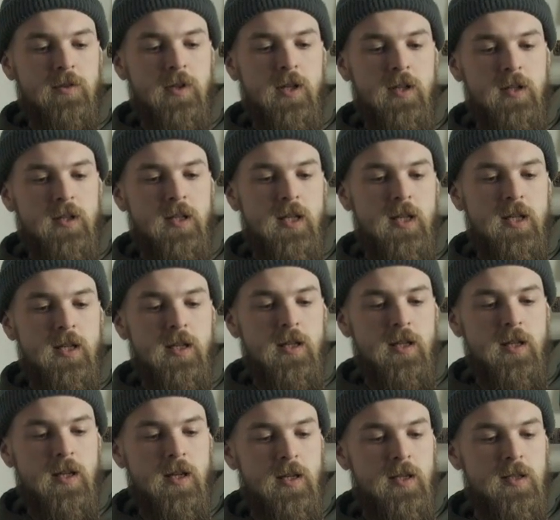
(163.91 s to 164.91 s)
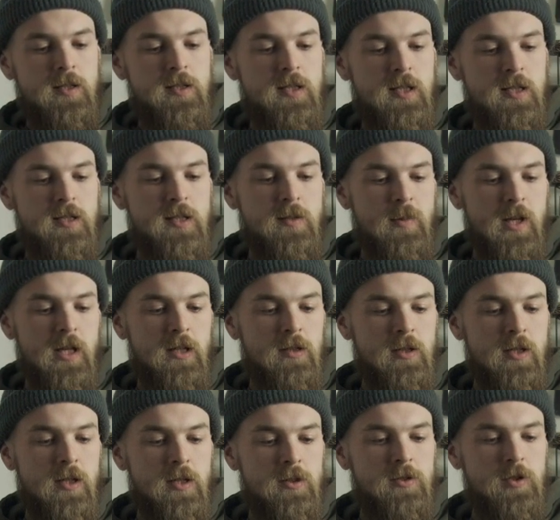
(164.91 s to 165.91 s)
got the 60mm
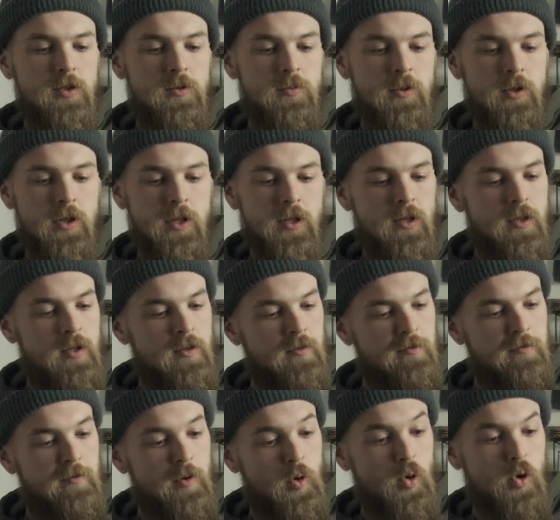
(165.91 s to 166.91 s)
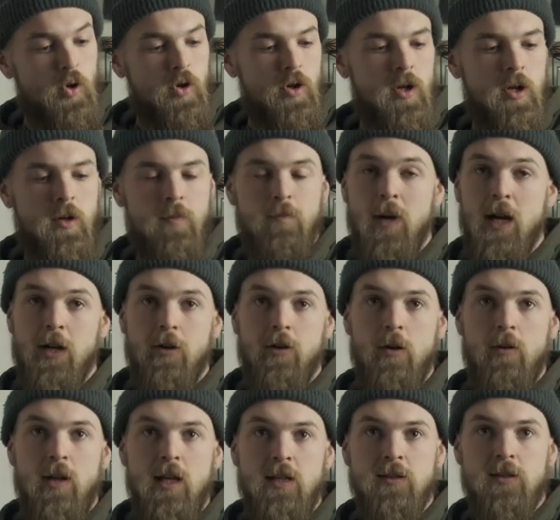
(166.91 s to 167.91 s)
2.4 macro
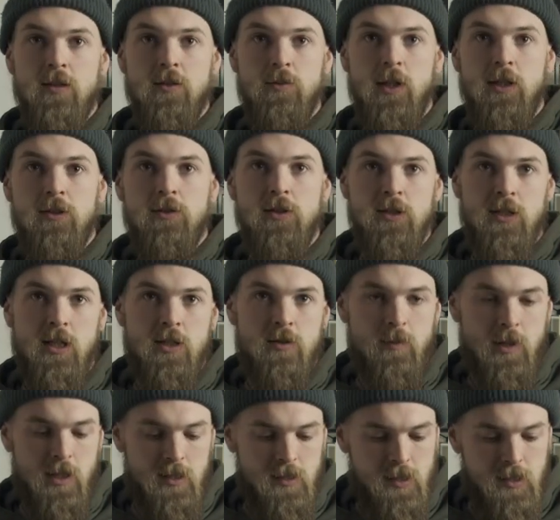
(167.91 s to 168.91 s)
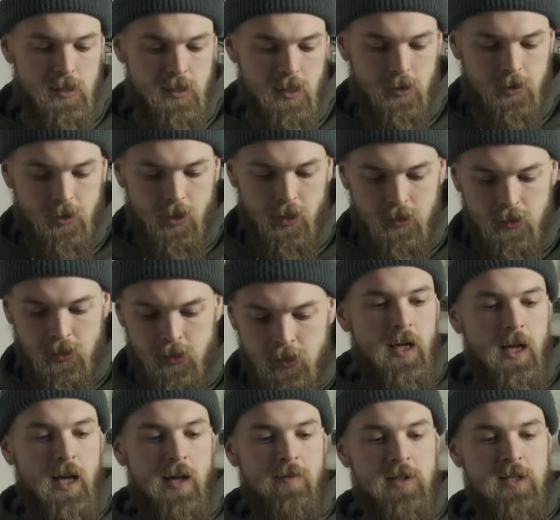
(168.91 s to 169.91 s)
lens as well, just to get some nice detail shots.
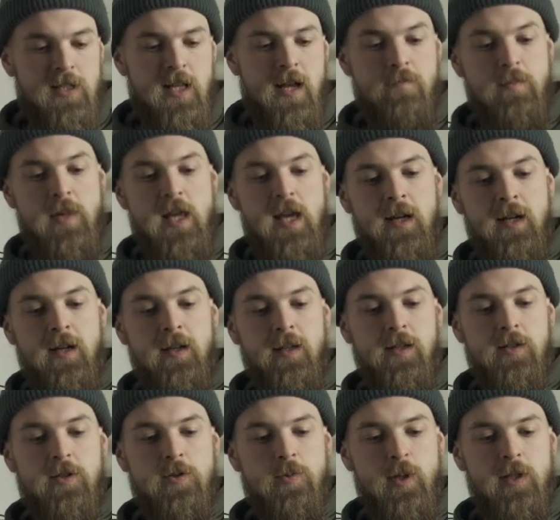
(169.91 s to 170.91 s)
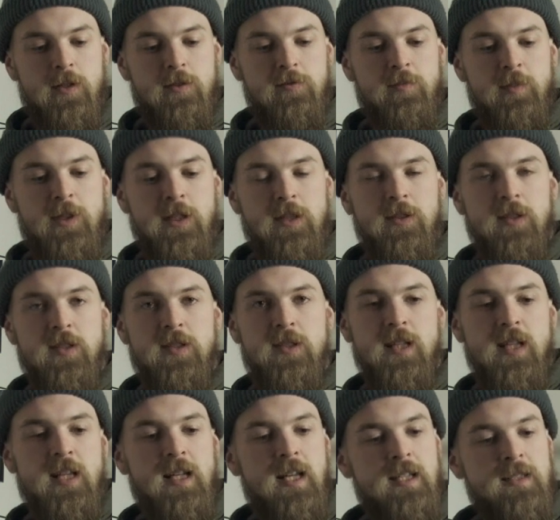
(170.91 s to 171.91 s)
I have a Samyang 12mm
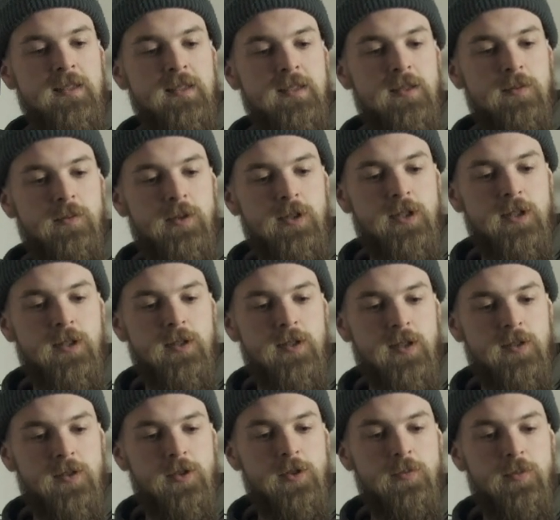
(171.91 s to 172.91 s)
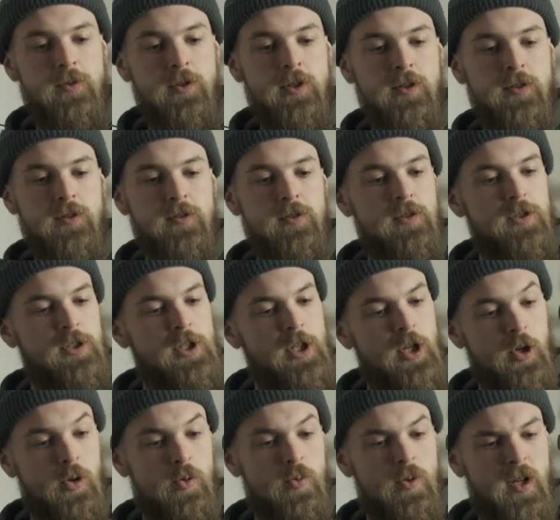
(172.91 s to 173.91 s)
cine lens, which is a
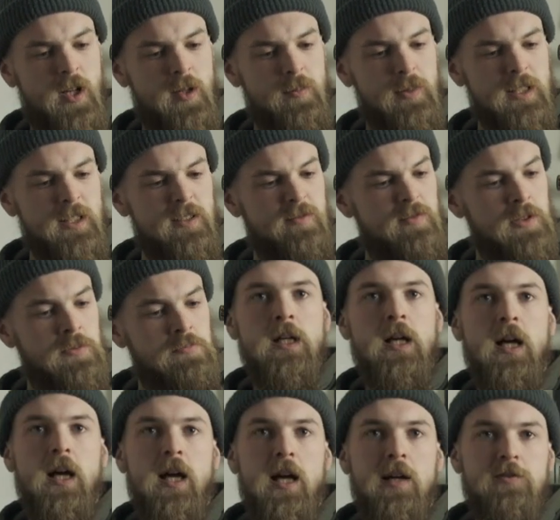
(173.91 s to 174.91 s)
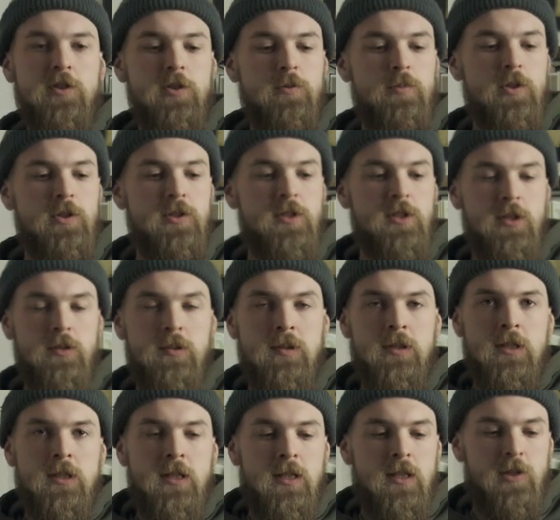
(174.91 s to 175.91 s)
2.2 I believe,
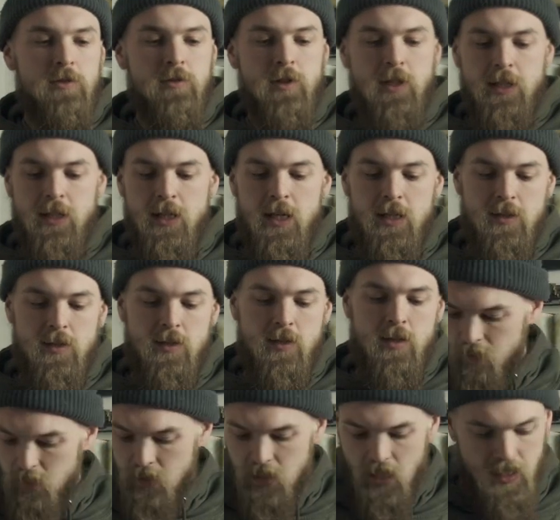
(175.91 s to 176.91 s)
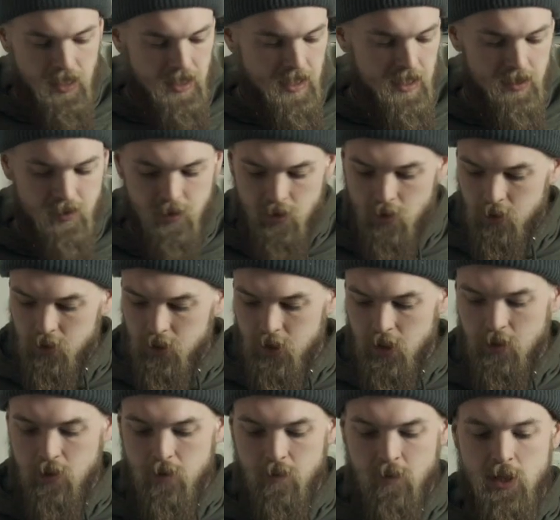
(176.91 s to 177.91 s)
2.2, that's really nice. And also
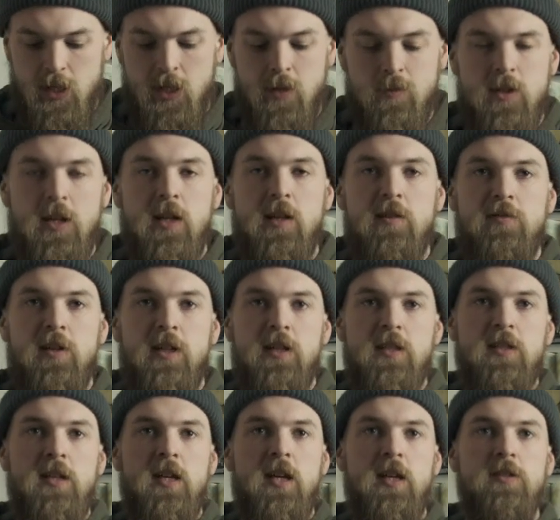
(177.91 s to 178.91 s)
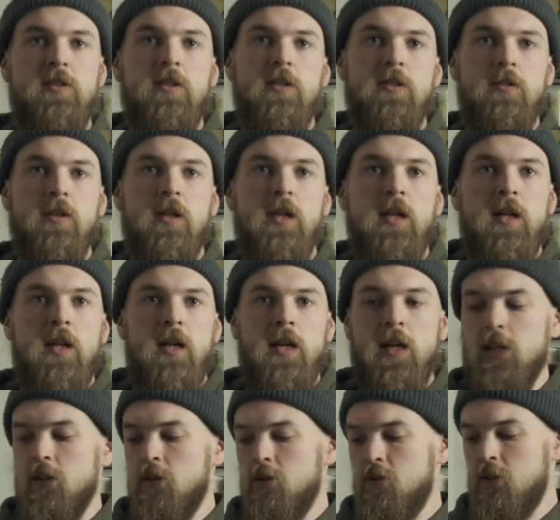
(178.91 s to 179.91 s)
sometimes if I decide to, I
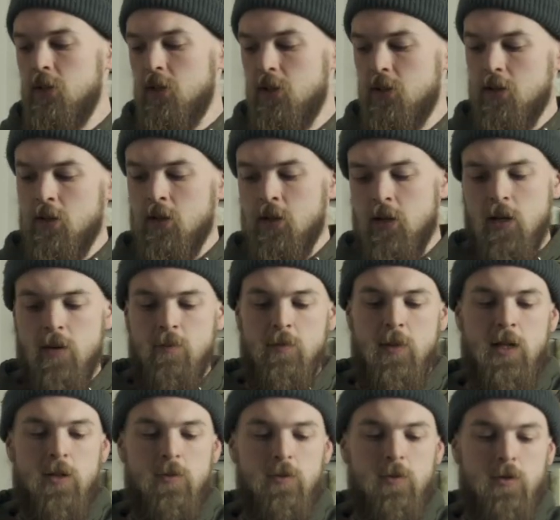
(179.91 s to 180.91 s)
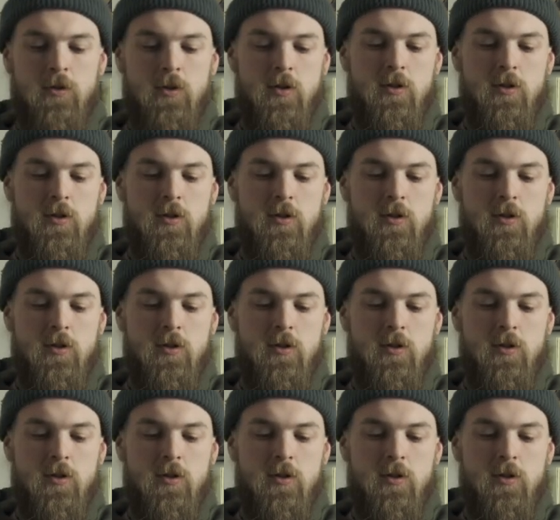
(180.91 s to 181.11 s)
use this manual